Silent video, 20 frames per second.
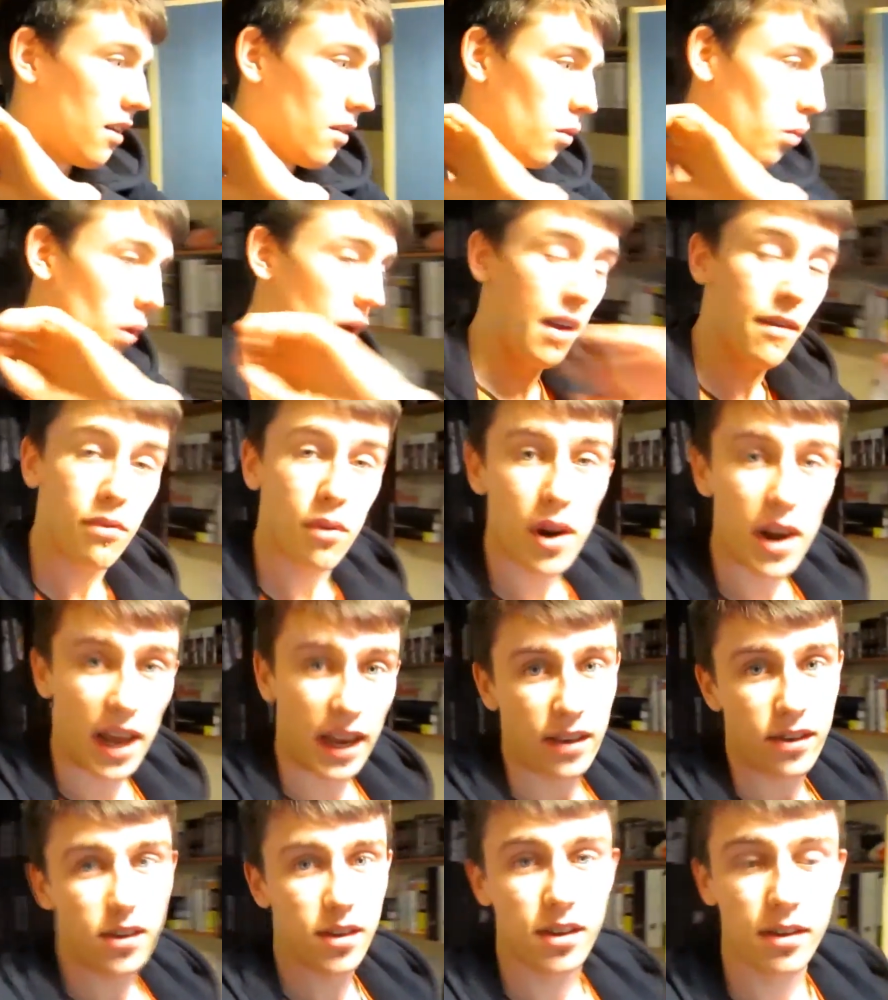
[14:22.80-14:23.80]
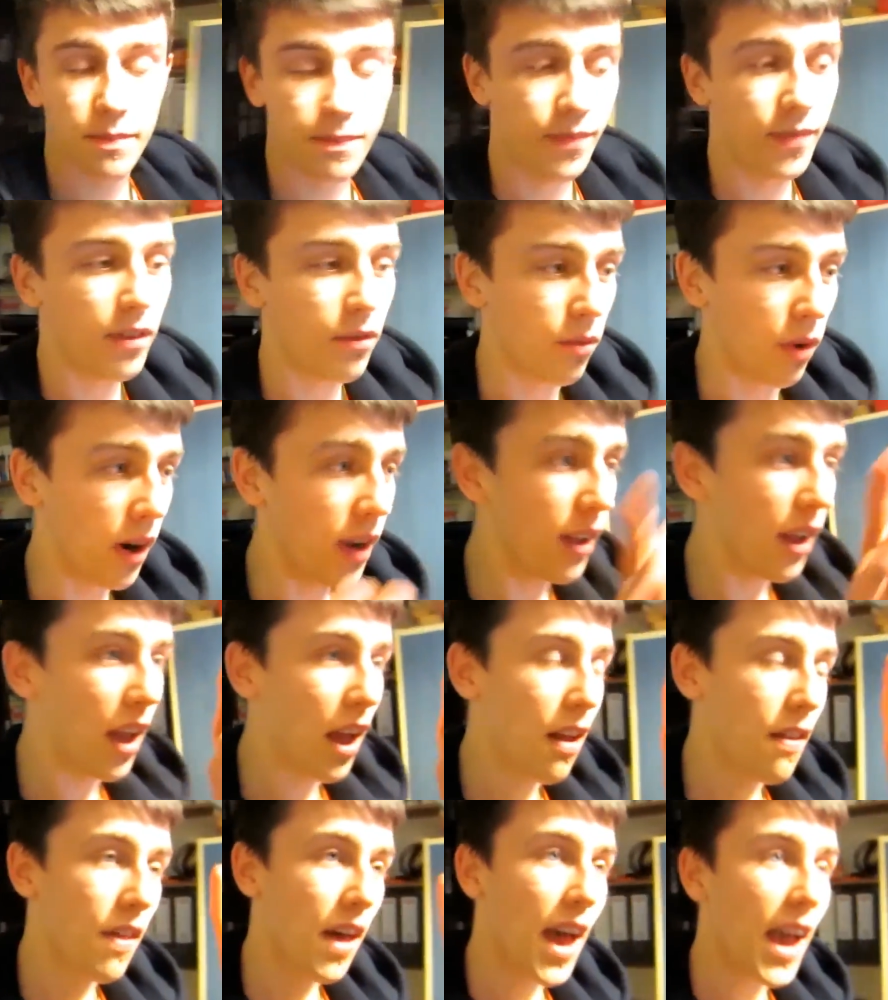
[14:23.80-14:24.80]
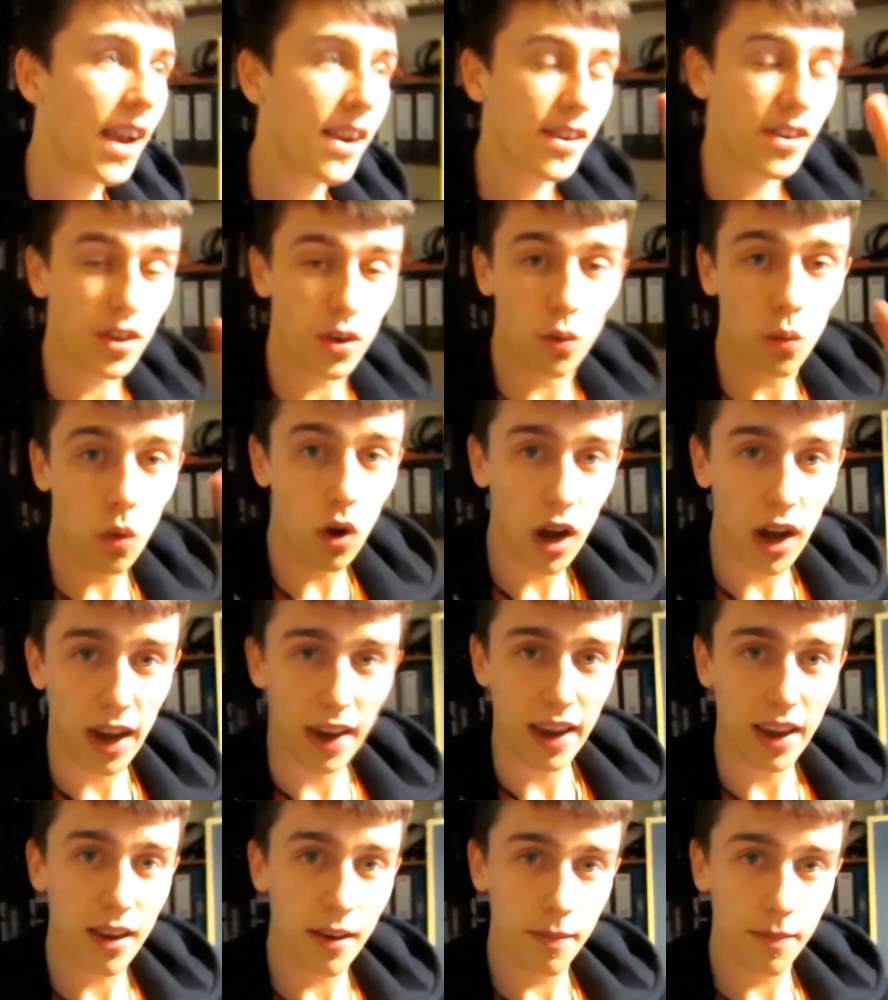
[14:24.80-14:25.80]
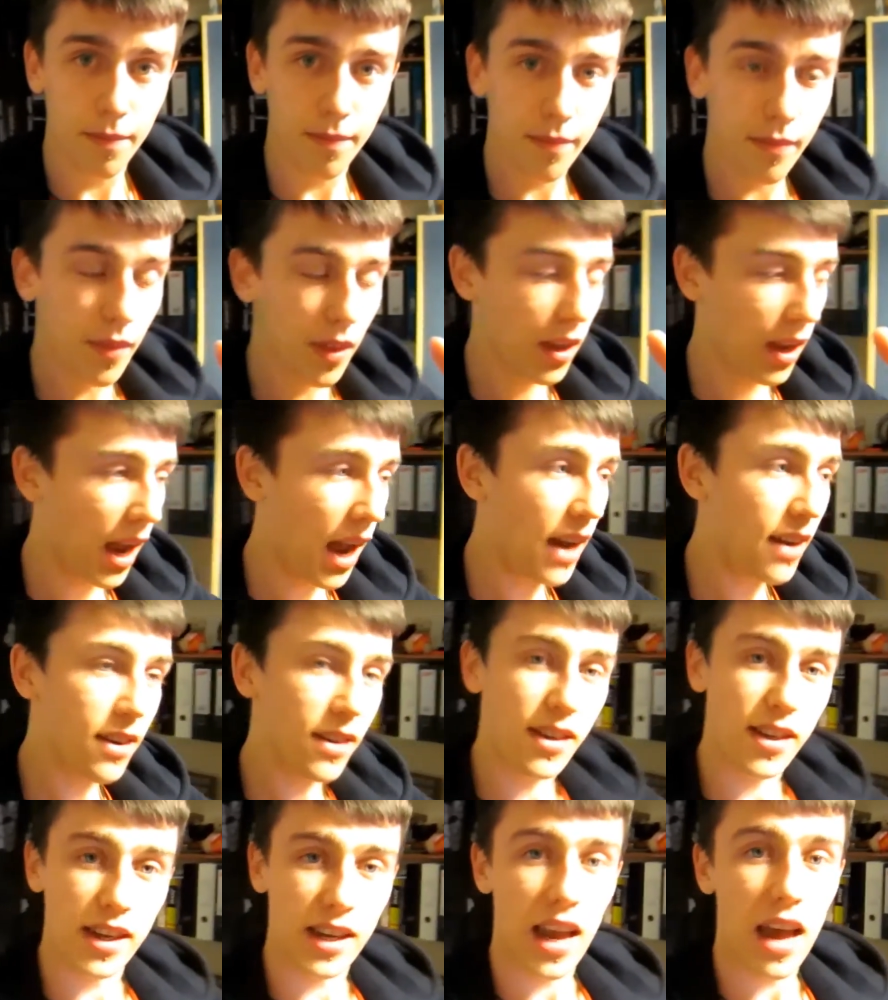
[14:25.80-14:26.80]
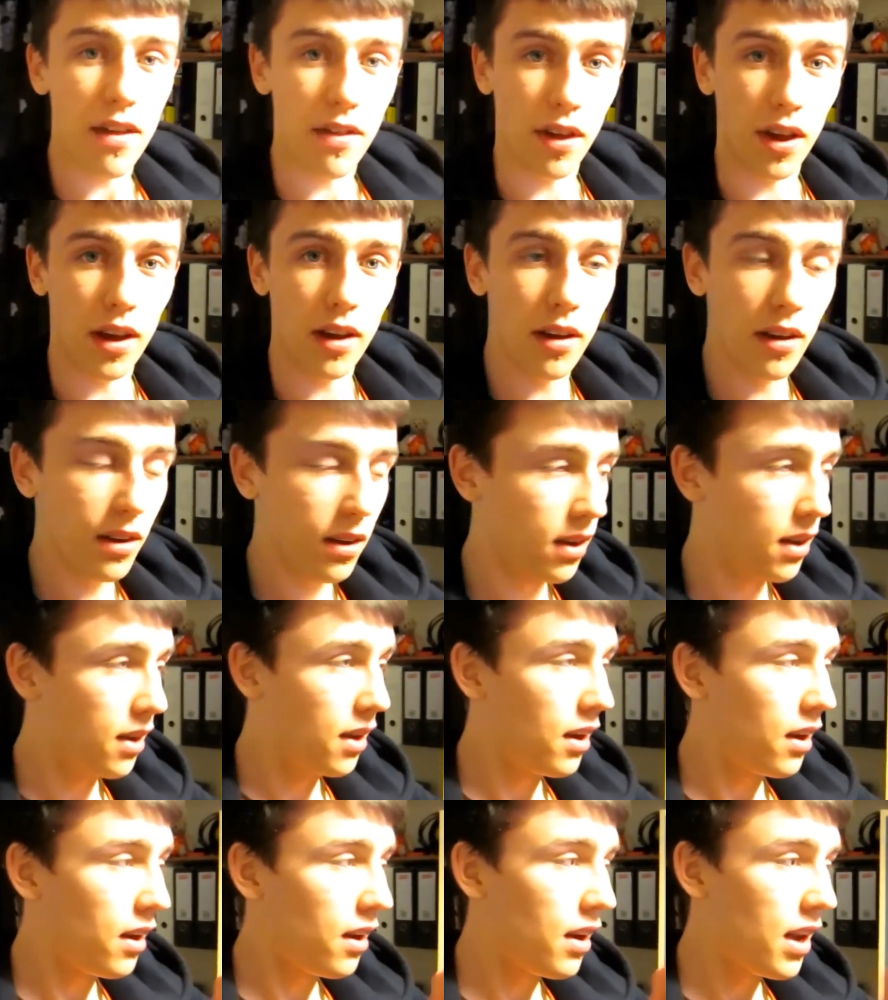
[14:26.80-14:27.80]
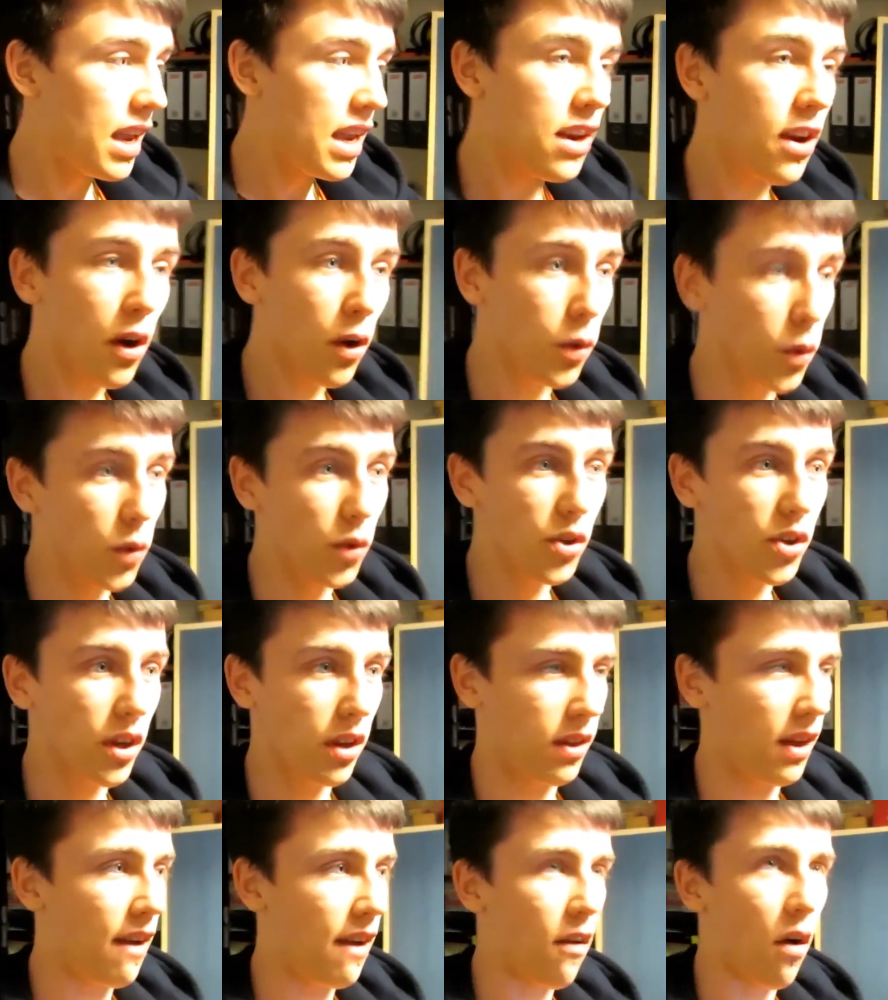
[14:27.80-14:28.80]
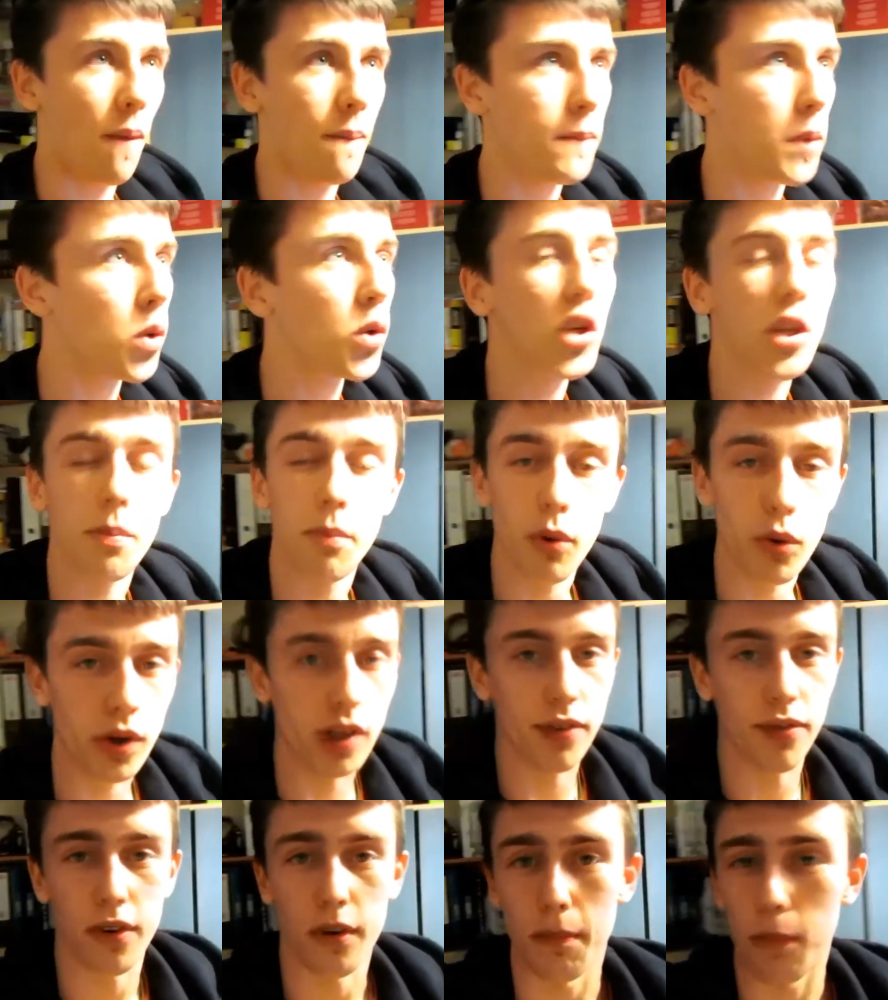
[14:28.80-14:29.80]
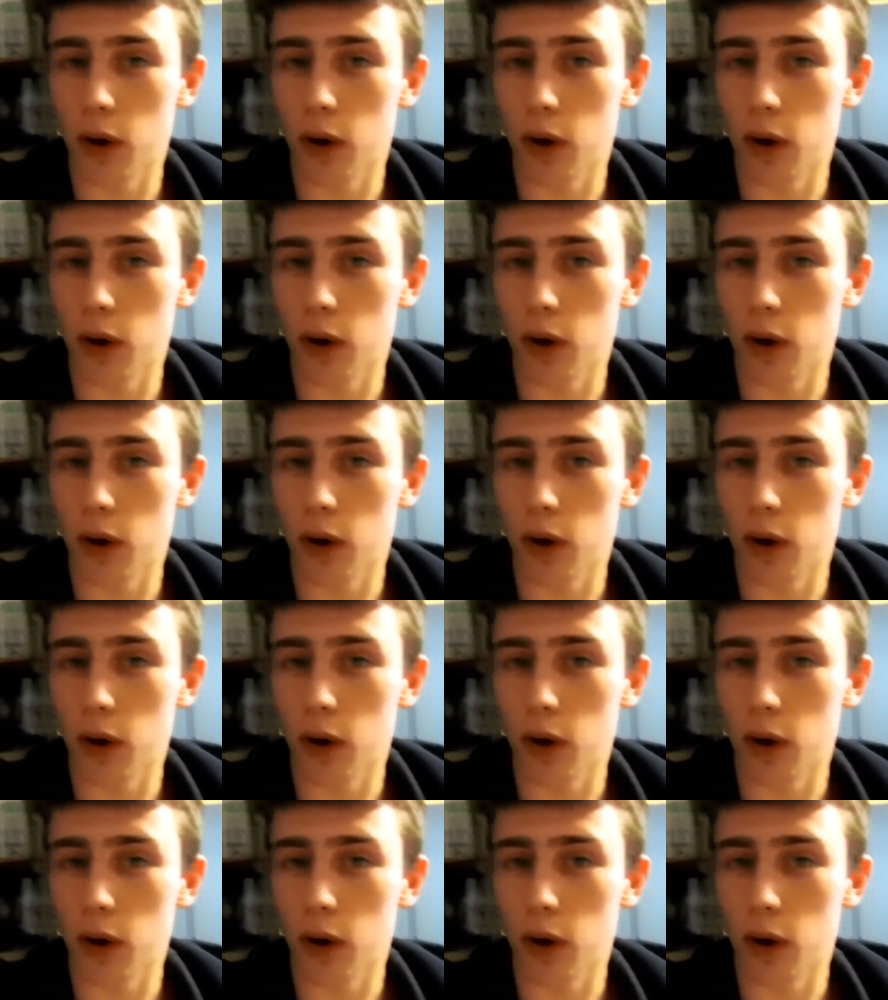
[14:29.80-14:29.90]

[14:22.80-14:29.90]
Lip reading: whatever it is, right, the X and Y added together, he knows there are multiple different